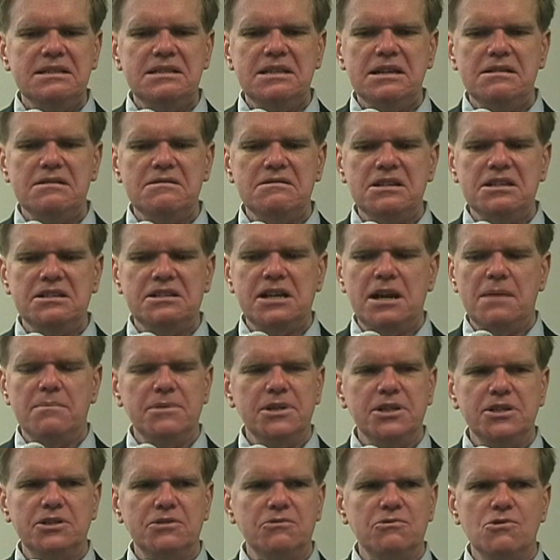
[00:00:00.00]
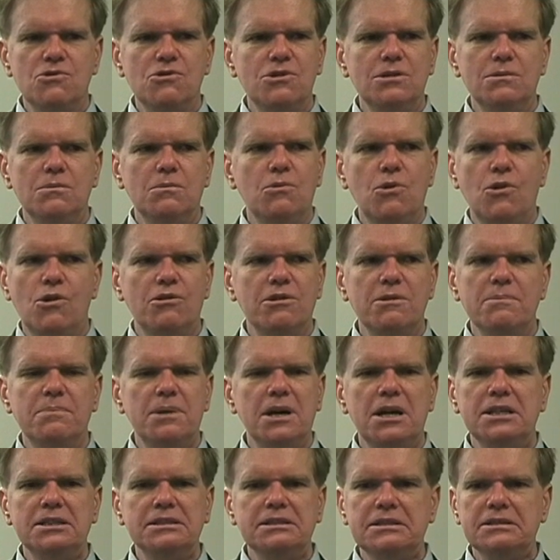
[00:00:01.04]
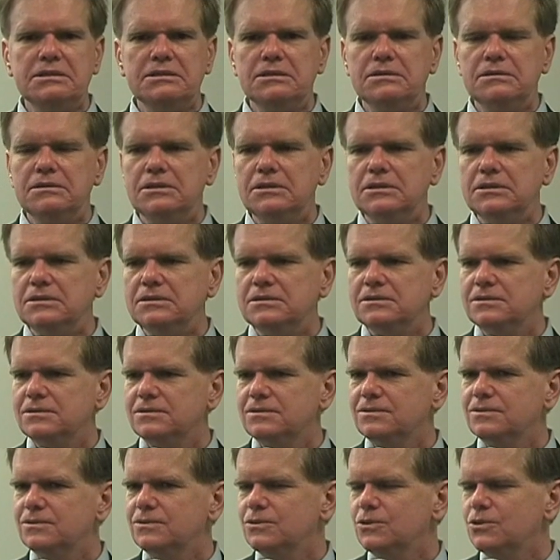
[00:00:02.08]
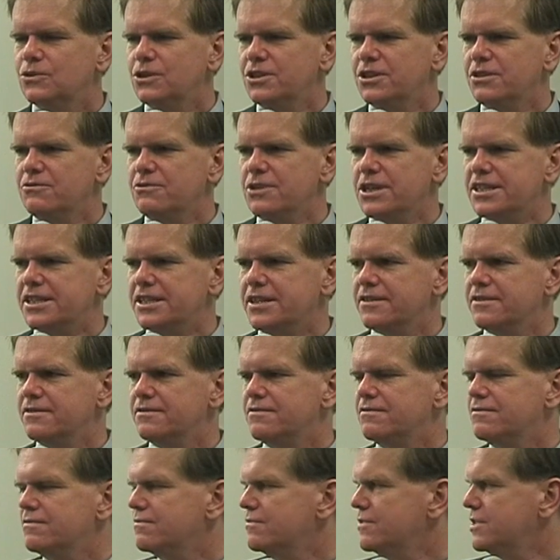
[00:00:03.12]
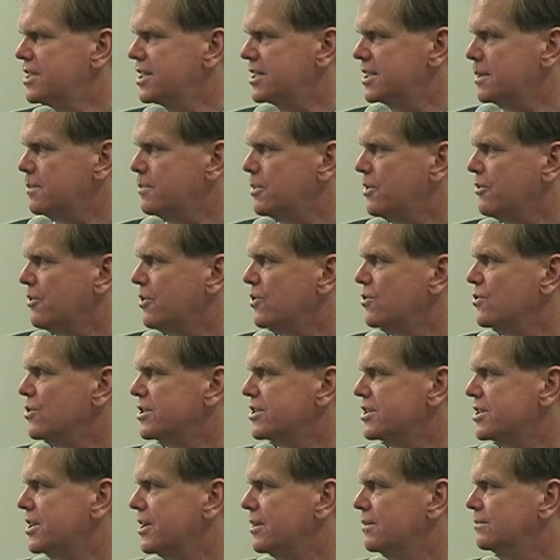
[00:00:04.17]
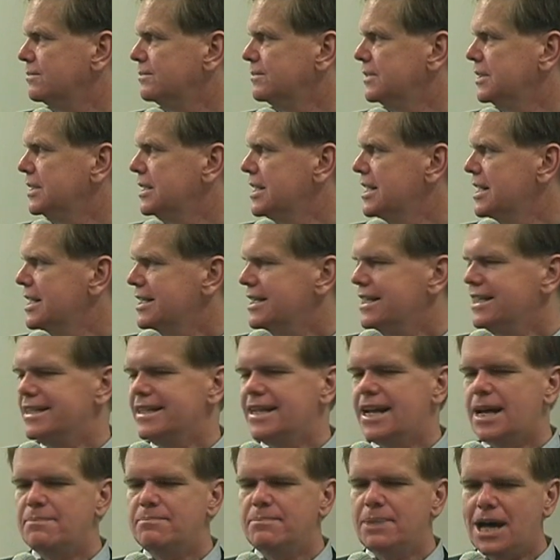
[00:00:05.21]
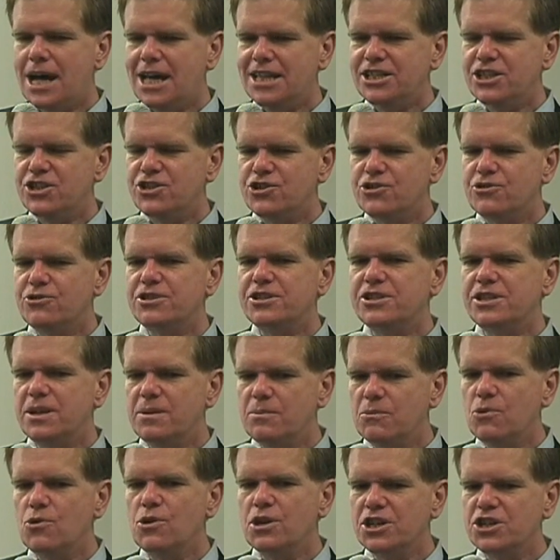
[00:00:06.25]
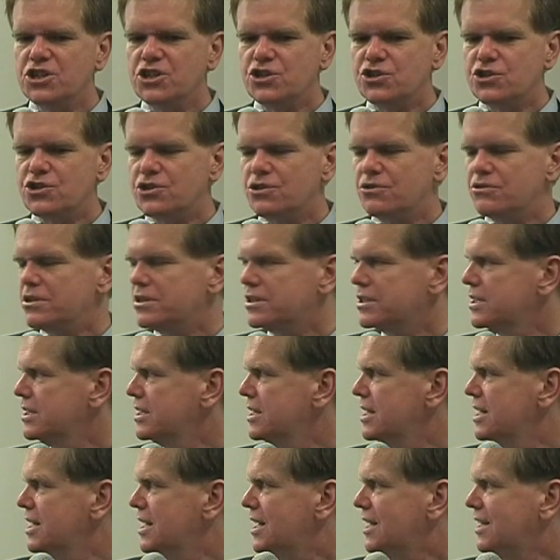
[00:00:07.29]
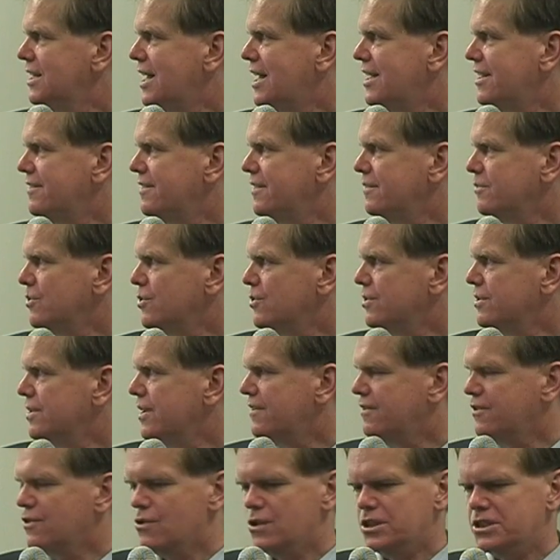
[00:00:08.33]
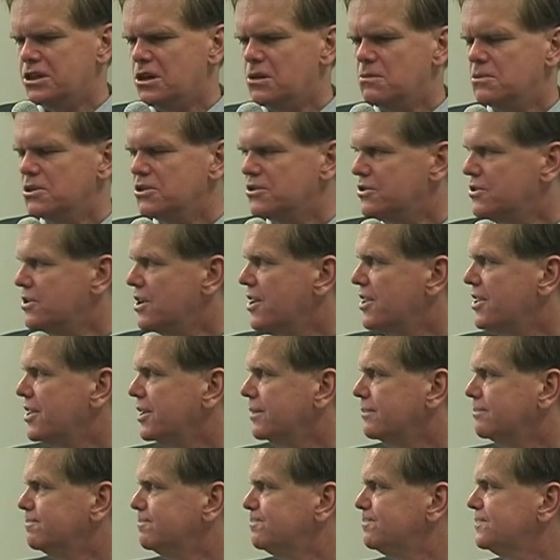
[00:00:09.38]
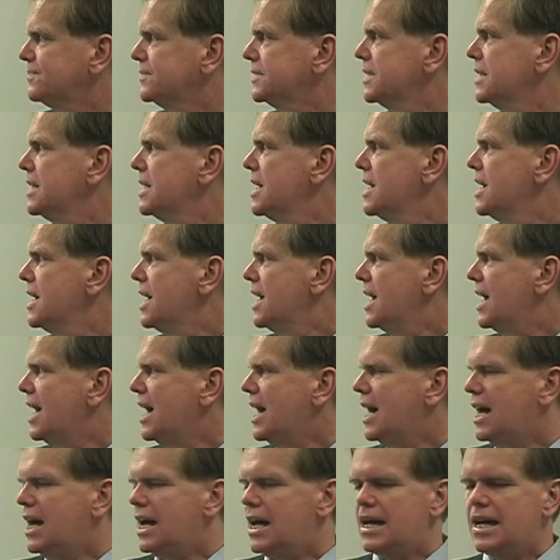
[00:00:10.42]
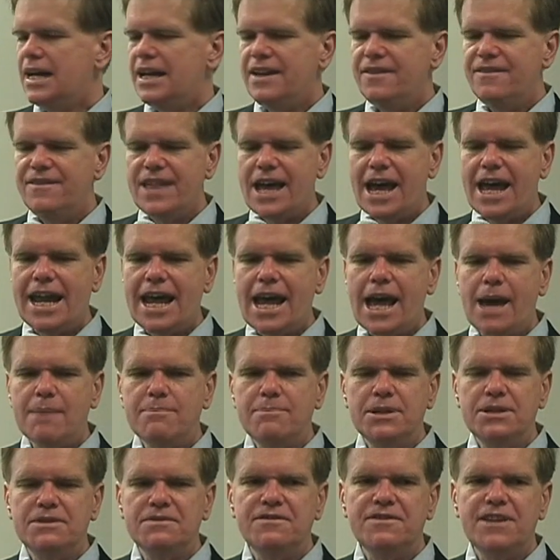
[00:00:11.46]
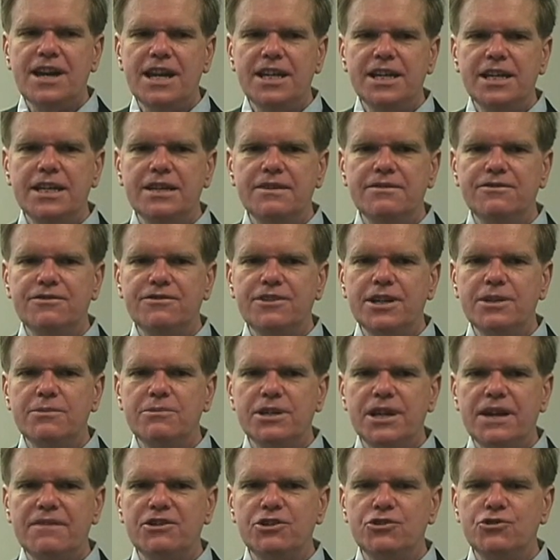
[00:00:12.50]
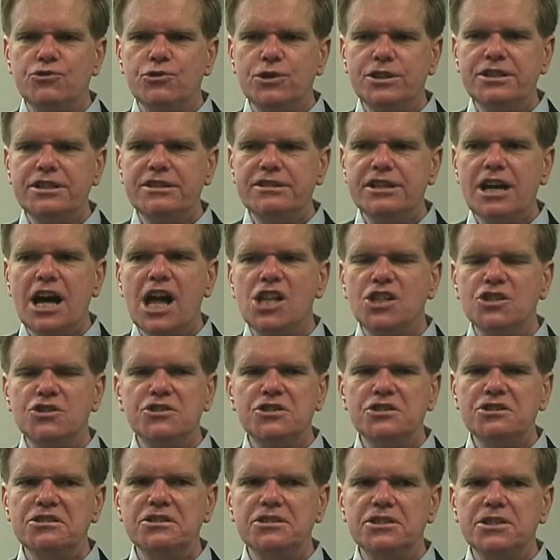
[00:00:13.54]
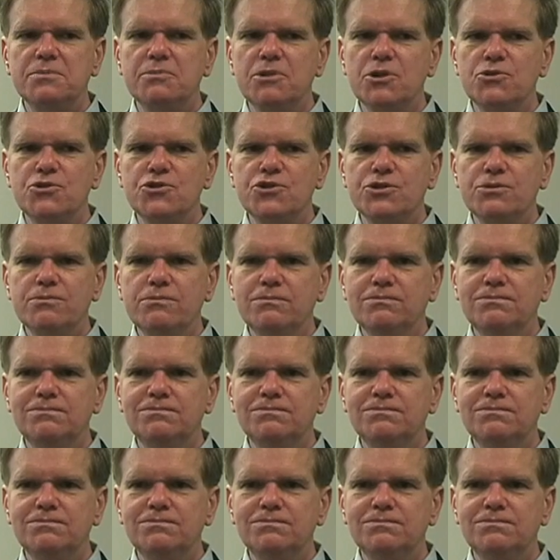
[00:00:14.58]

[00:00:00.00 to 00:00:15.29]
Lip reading: These companies are all moribund and on the risk of disappearing also. These are not bond insurers, they're mortgage insurers. A lot of them have gone to almost nothing. If that happened, Fannie and Freddie would have $1 trillion in exposure.